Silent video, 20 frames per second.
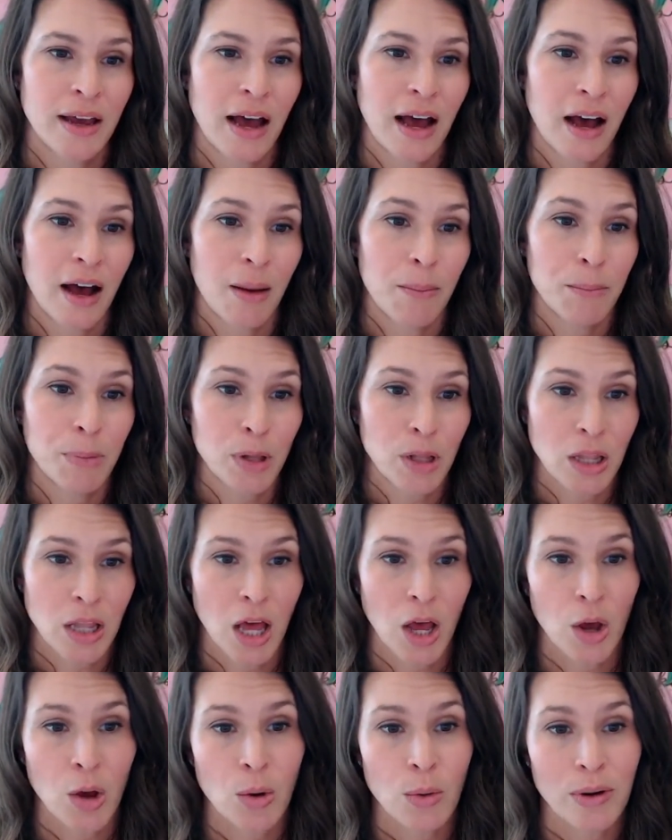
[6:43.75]
um,
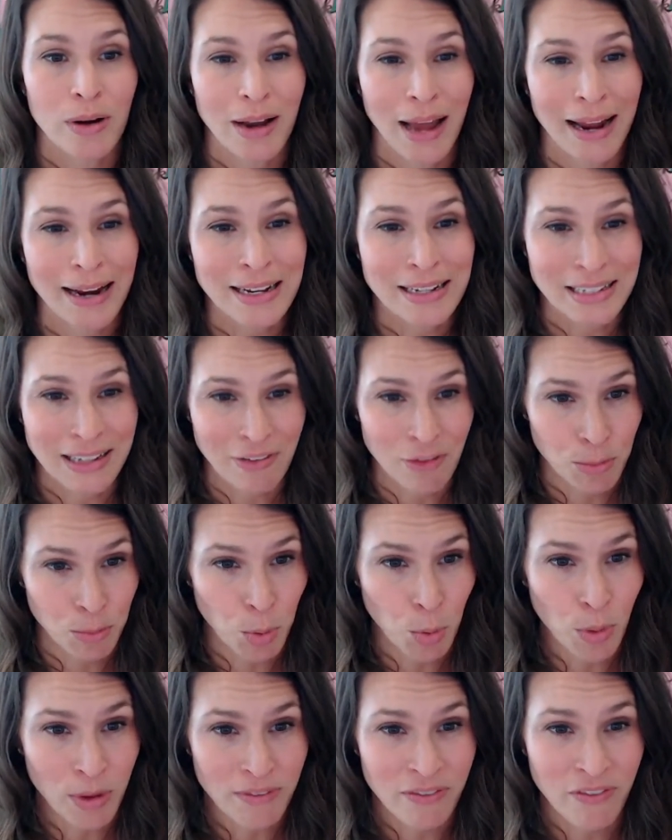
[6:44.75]
below
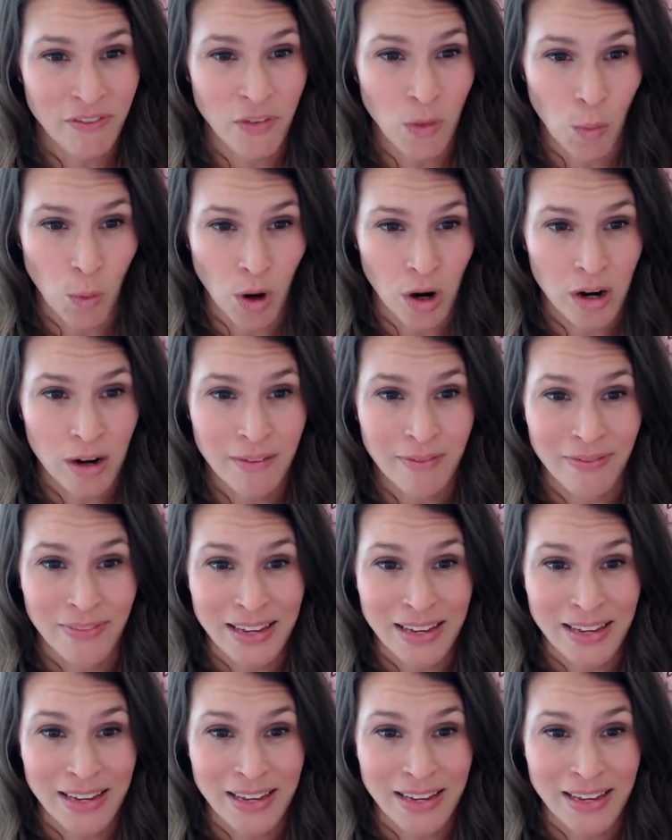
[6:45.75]
97.4.